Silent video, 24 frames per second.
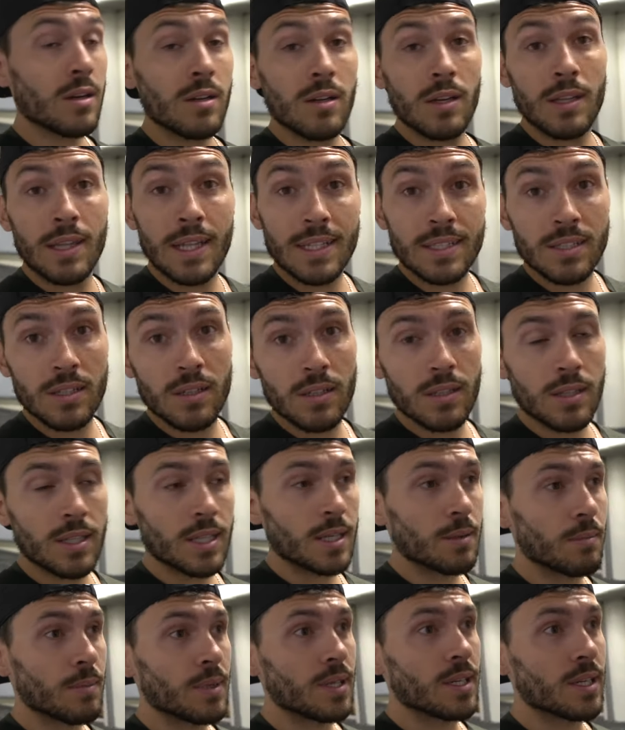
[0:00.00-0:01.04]
And that's a good
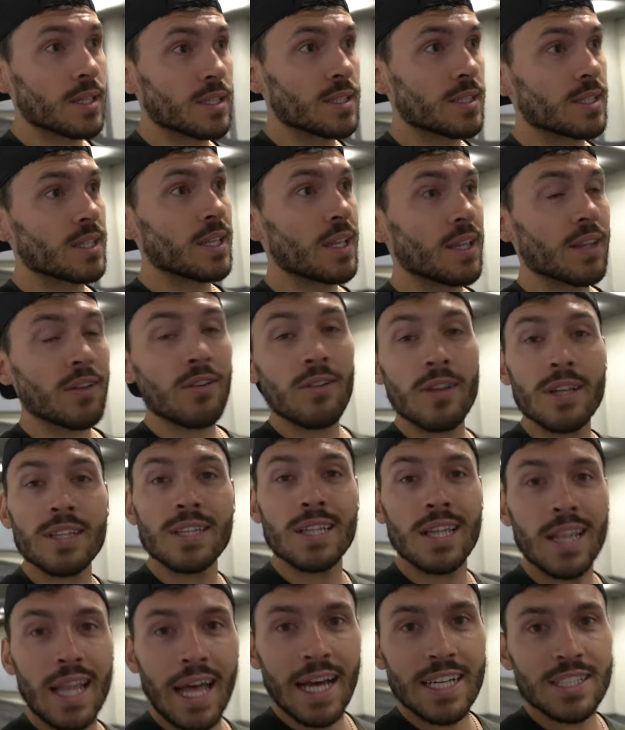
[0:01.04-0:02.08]
thing because they're like
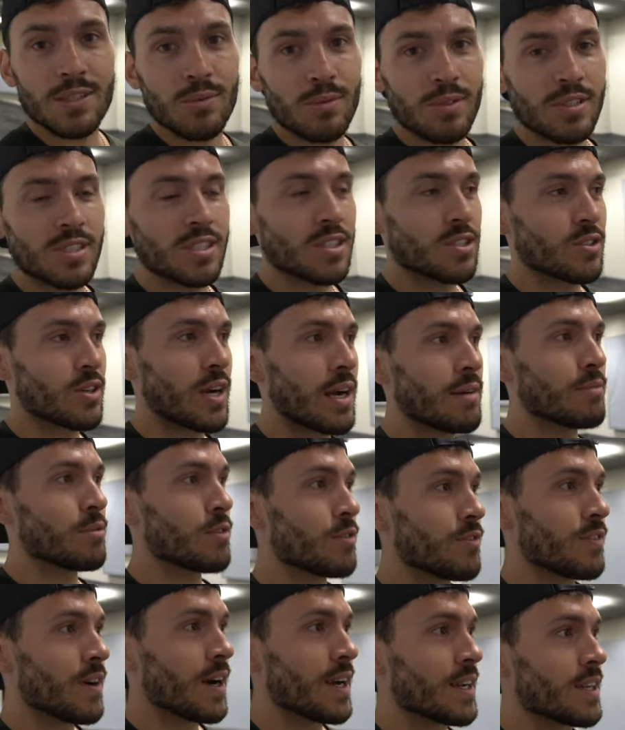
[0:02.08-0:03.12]
the last ones to travel
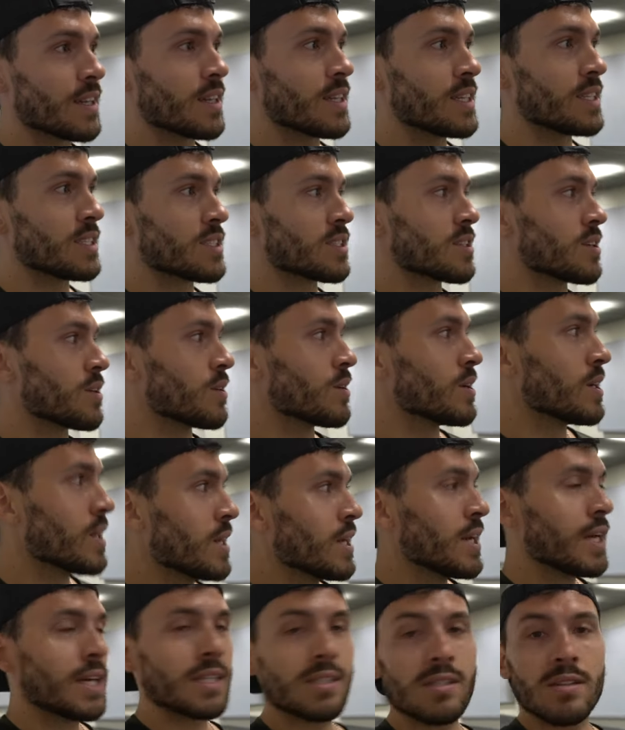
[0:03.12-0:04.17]
finally. So
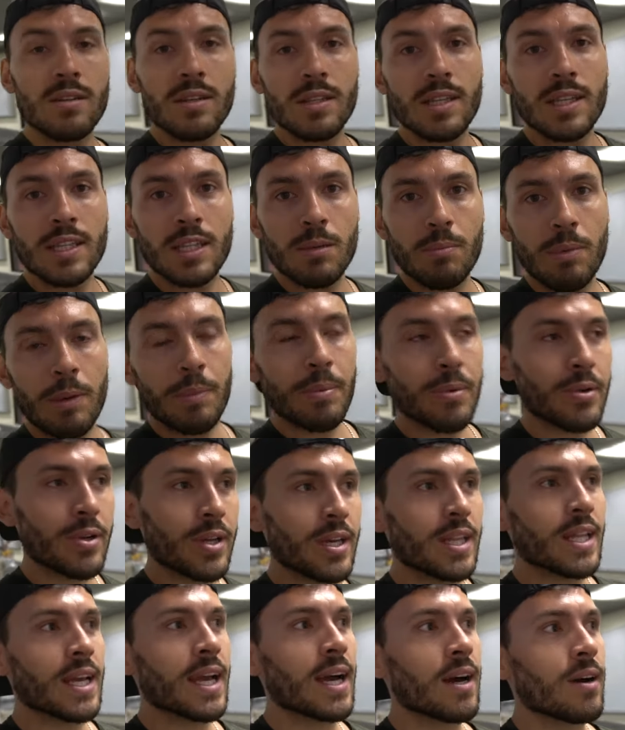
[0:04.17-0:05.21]
it's good that the people are
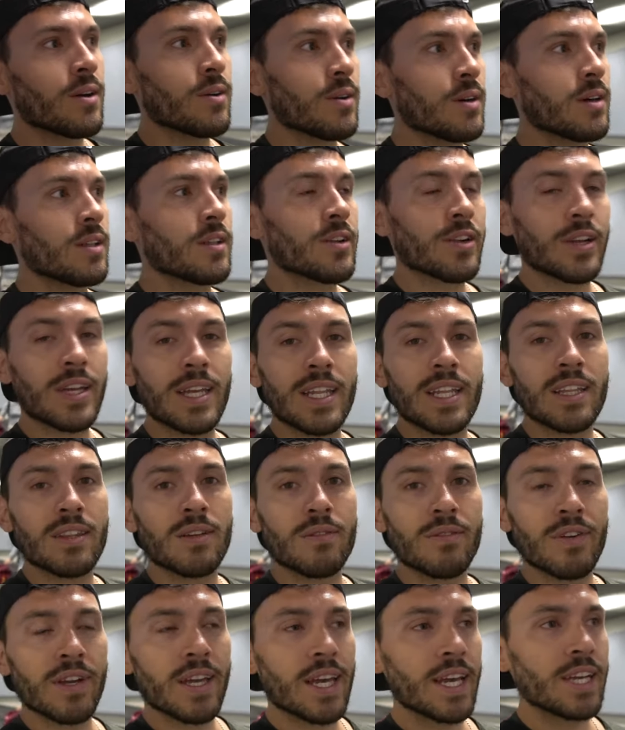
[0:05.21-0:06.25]
getting out, they're getting their
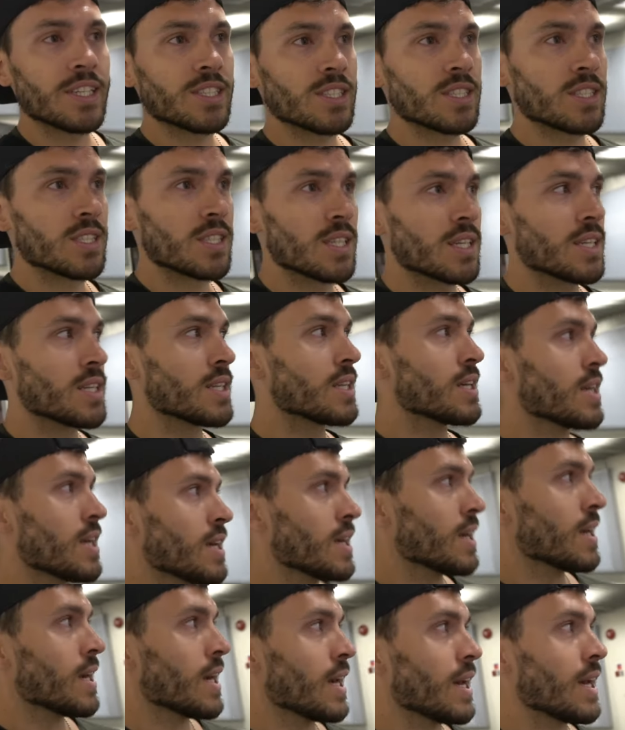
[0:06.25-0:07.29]
vacations in,
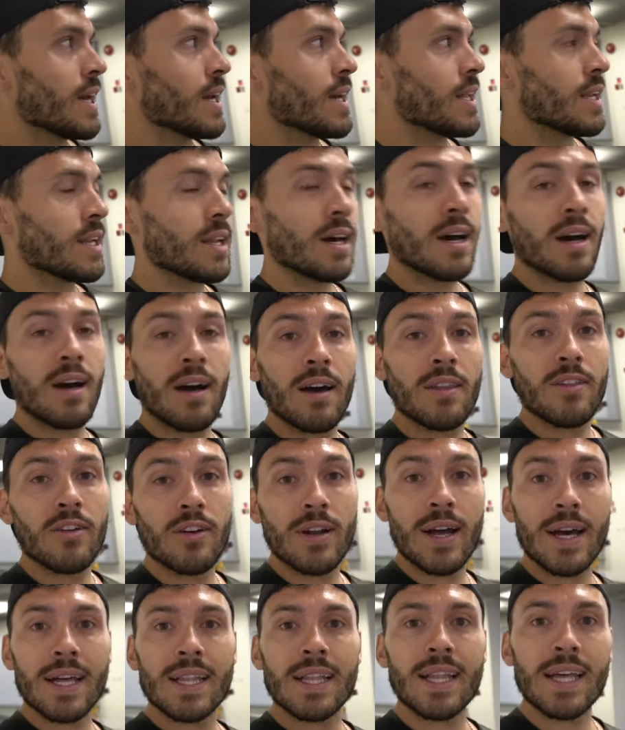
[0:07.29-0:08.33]
and uh, they're
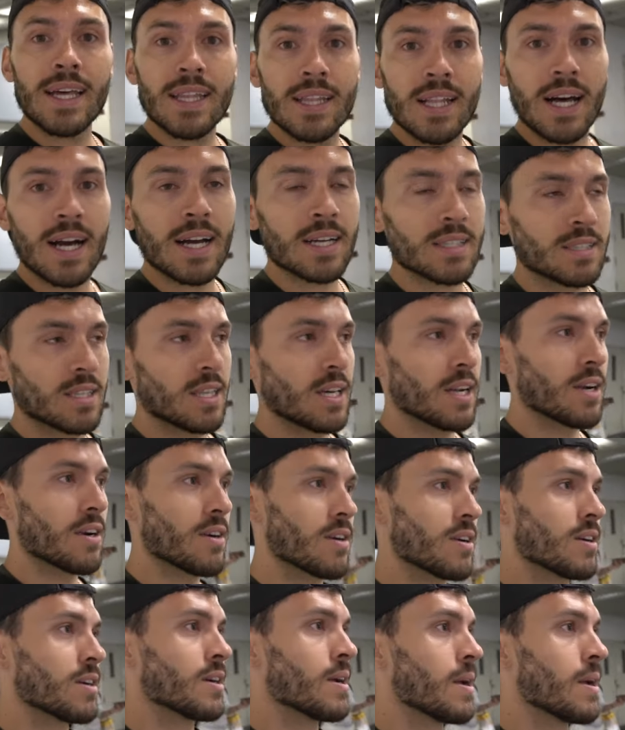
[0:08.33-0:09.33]
not landlocked there.